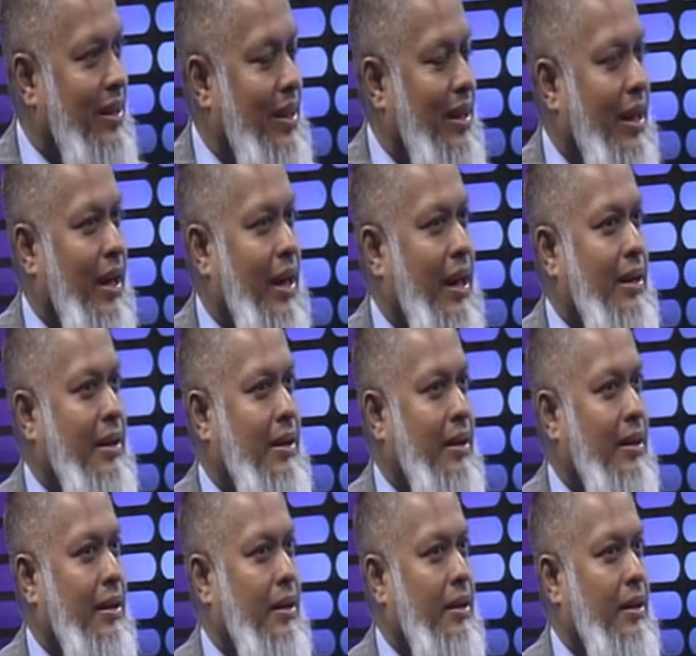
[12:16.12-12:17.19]
And
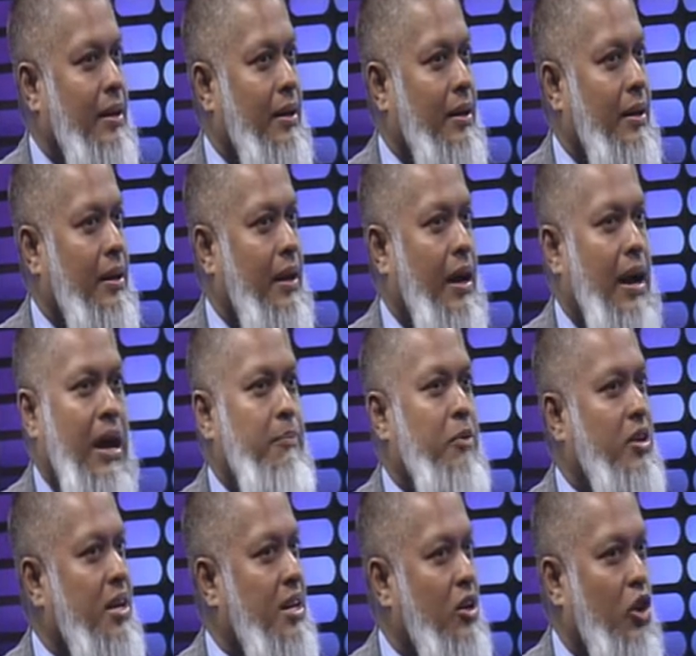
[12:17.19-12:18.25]
I am
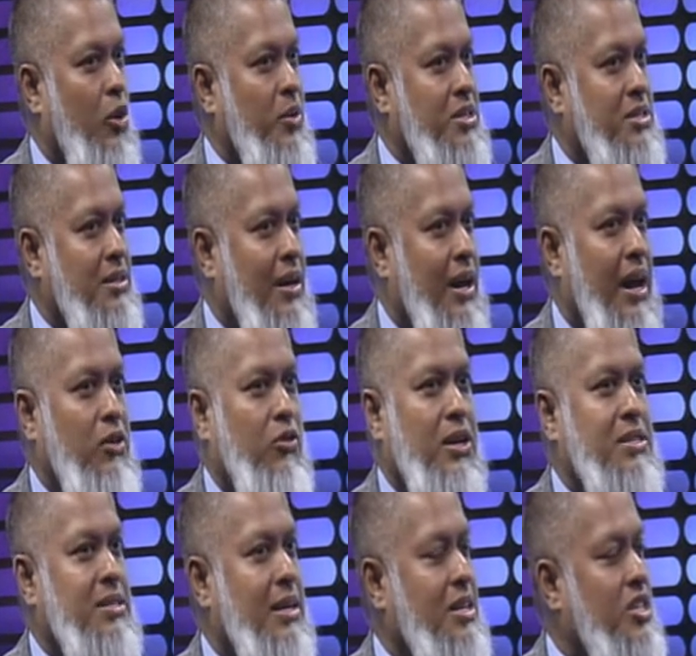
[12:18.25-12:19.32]
not an economist. I don't
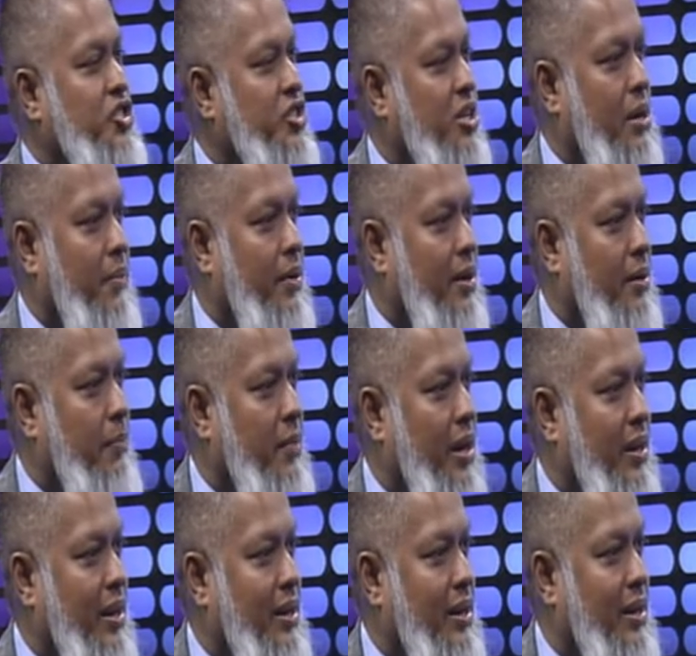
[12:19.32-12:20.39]
understand the share
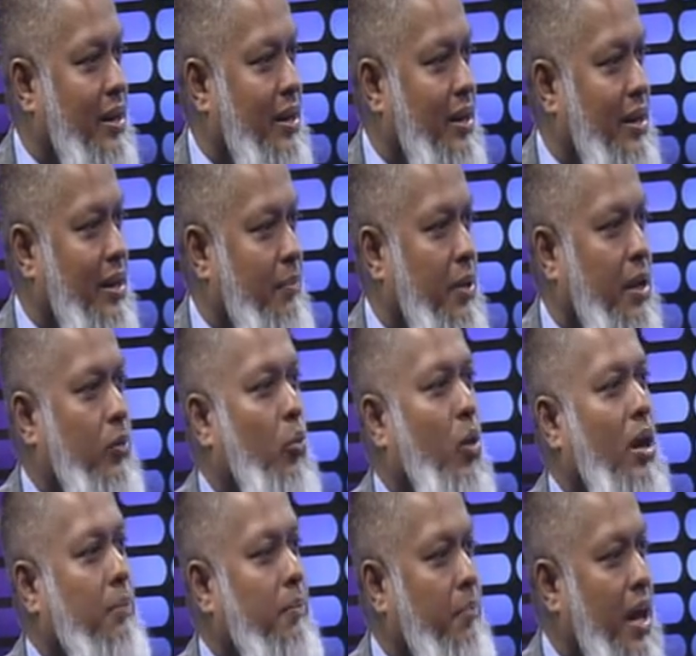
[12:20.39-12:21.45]
market. Mm -hmm. But what
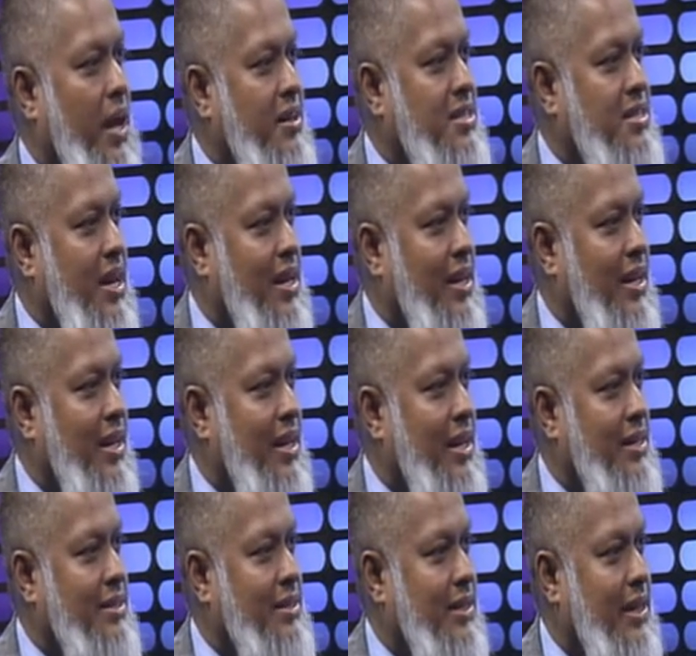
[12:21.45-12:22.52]
my understanding
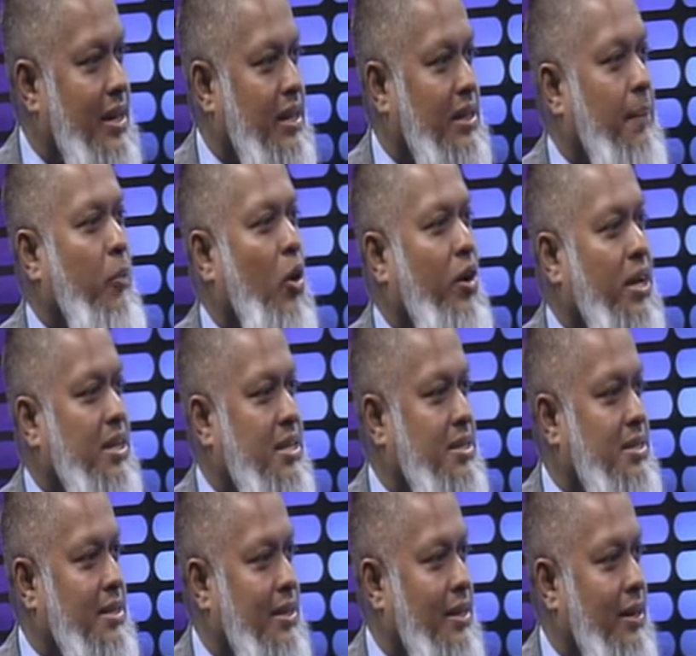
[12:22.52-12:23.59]
is, the politics is
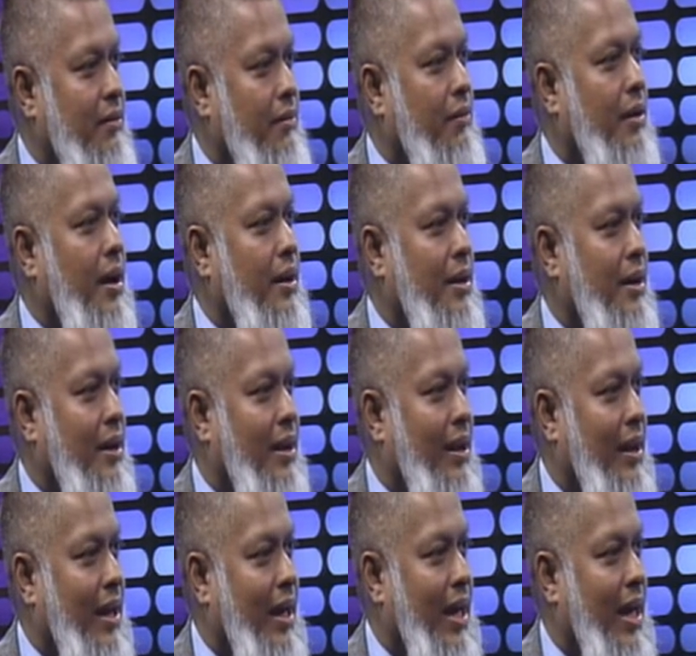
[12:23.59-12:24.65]
run
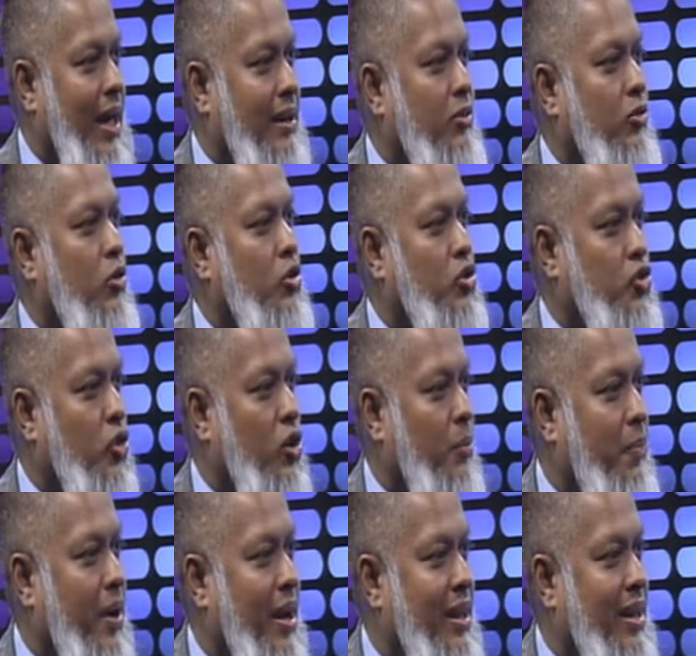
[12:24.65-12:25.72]
and controlled
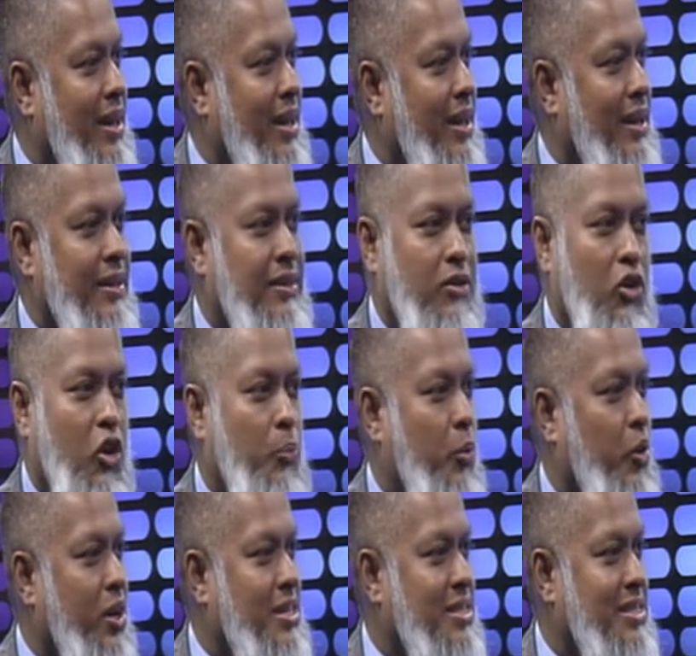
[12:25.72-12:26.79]
by the
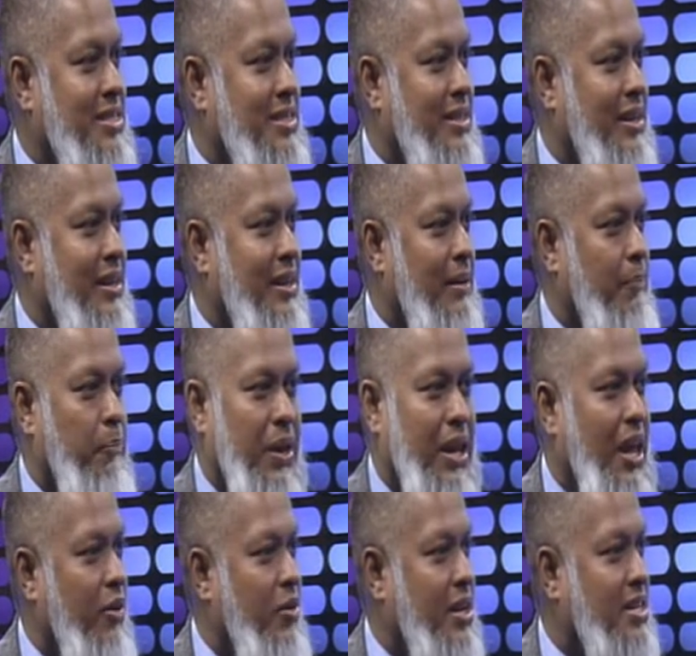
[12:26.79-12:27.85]
corporates,
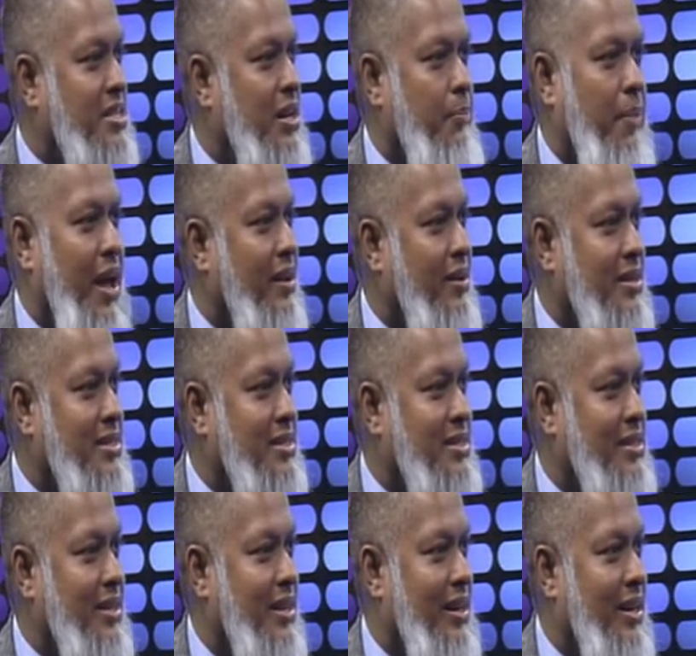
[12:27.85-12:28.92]
billionaires, and bankers.
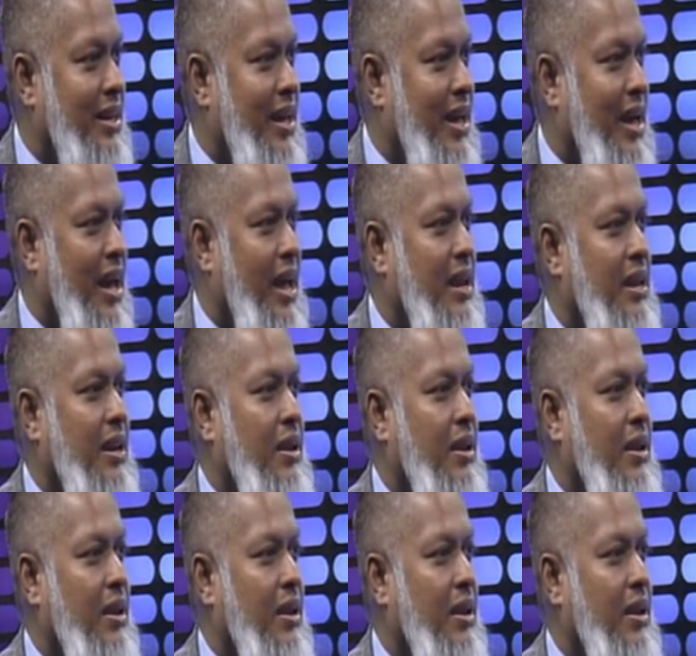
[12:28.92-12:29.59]
True, true. And